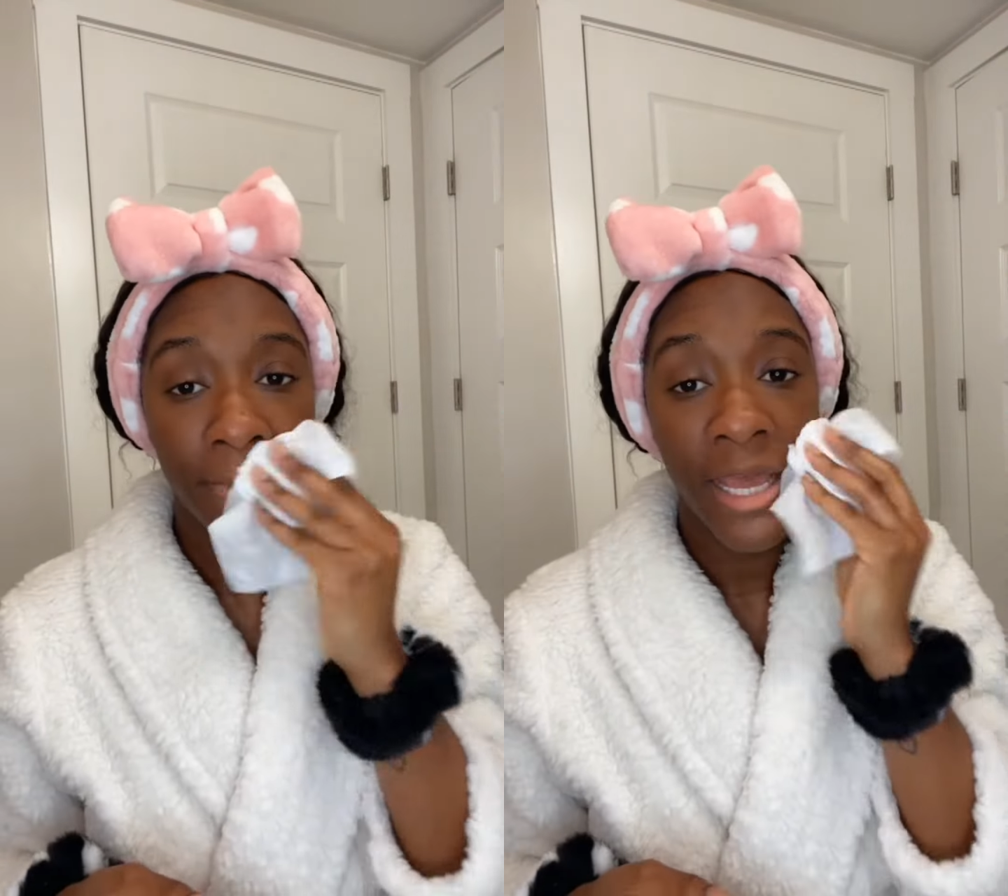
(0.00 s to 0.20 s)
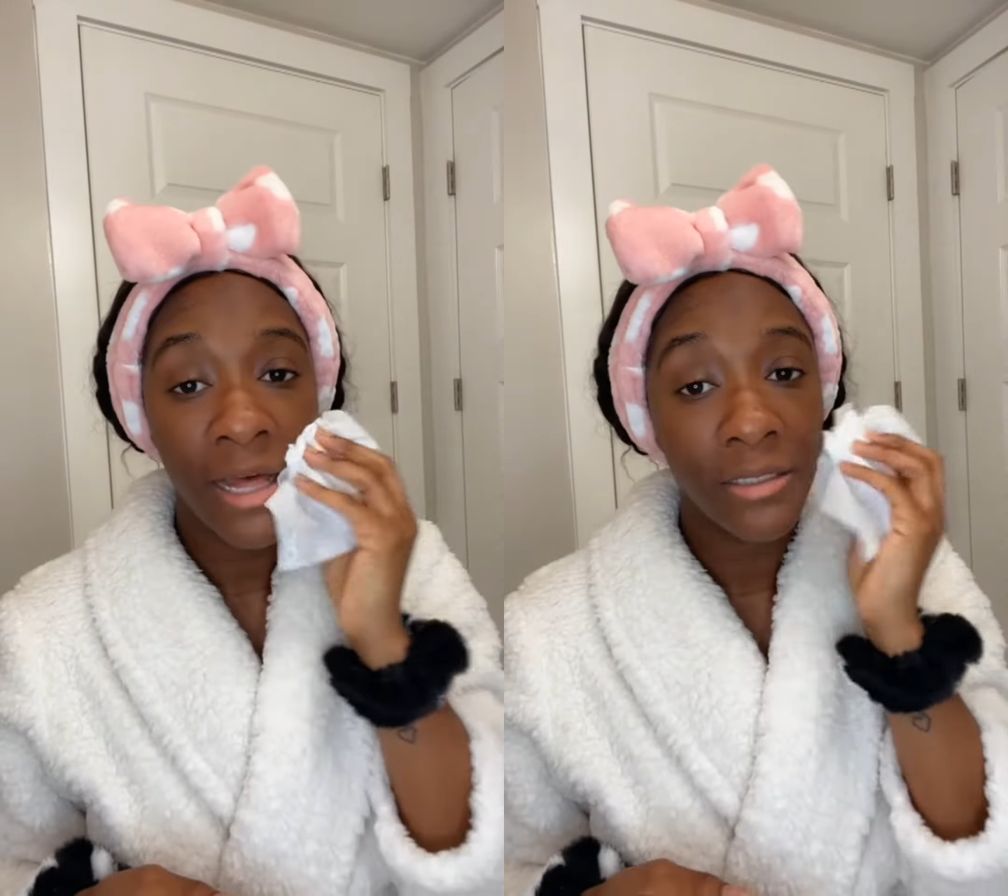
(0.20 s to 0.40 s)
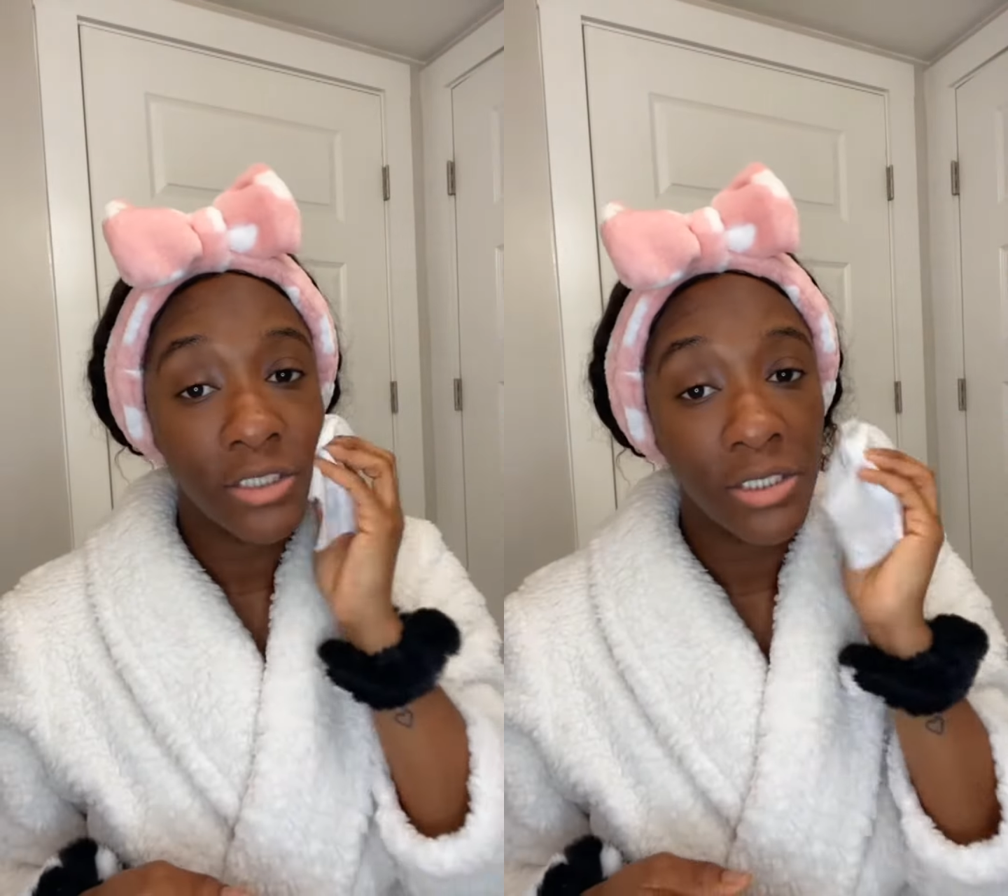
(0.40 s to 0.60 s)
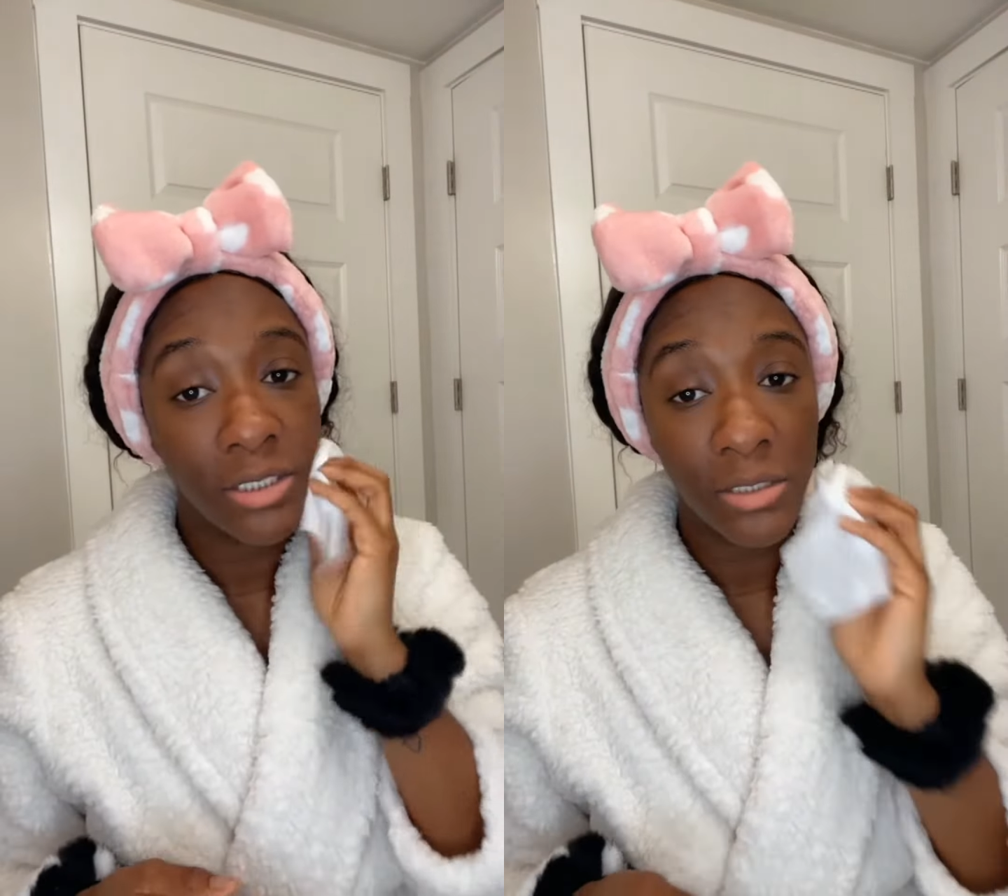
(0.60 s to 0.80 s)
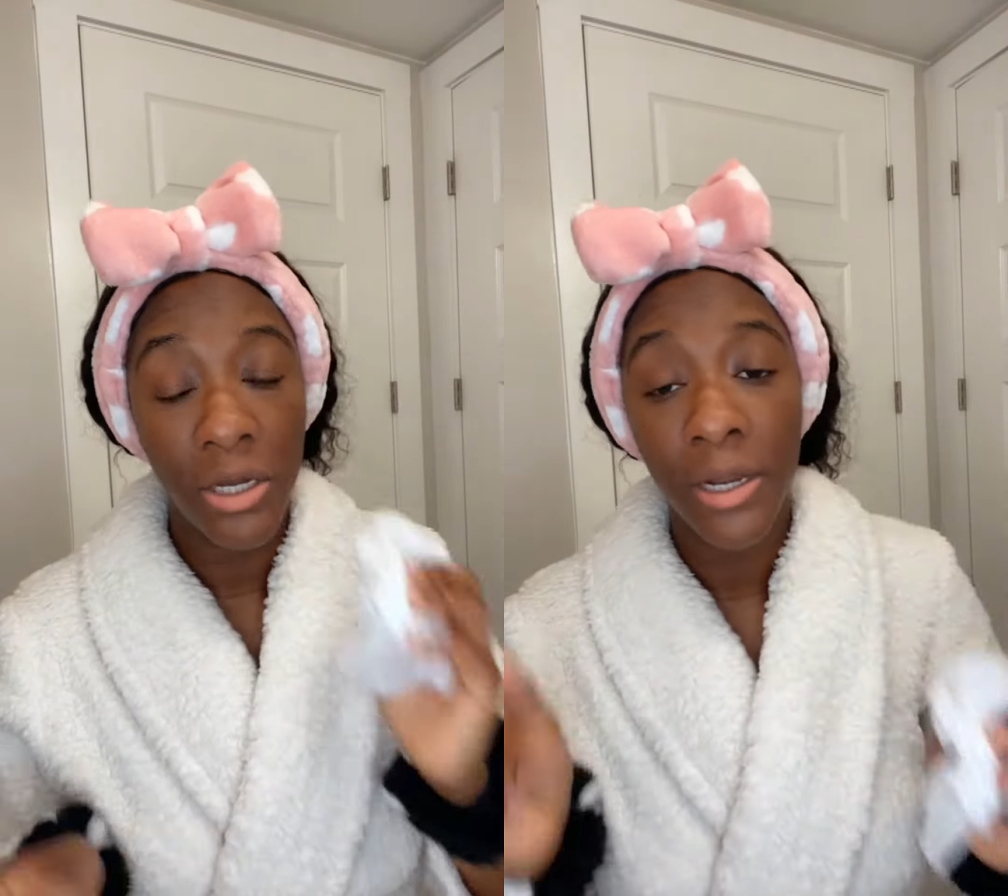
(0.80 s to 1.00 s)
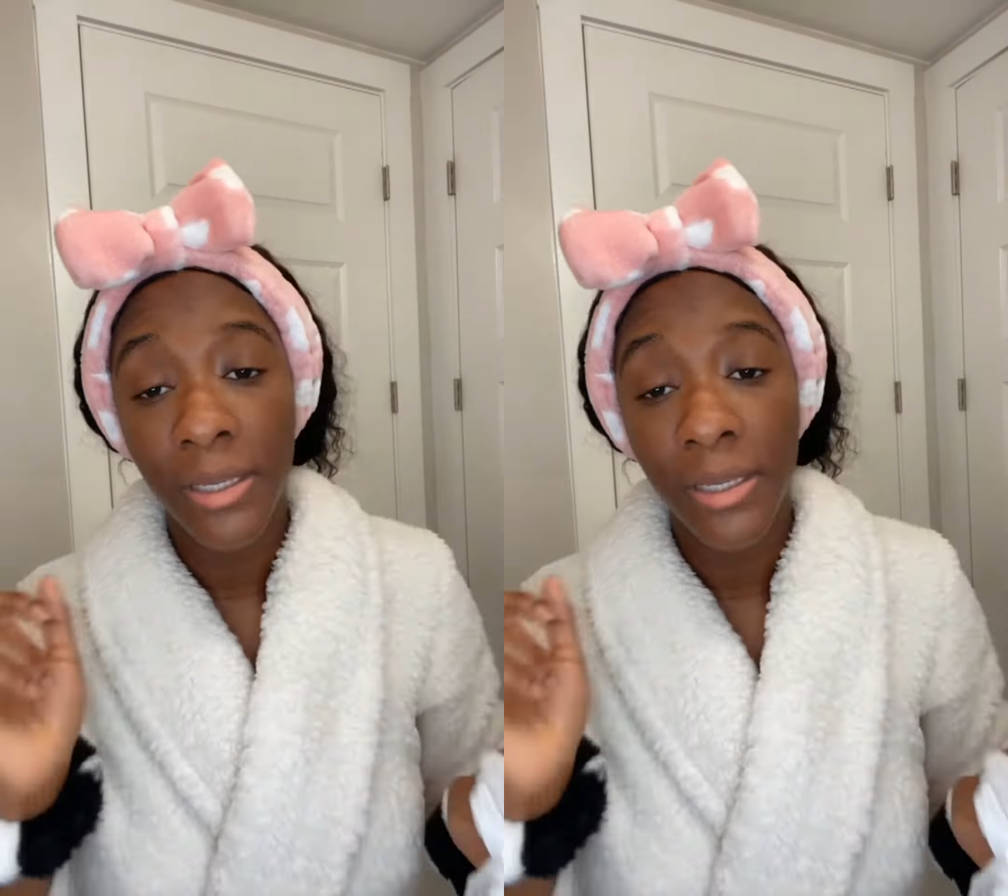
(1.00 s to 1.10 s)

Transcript: Allergies are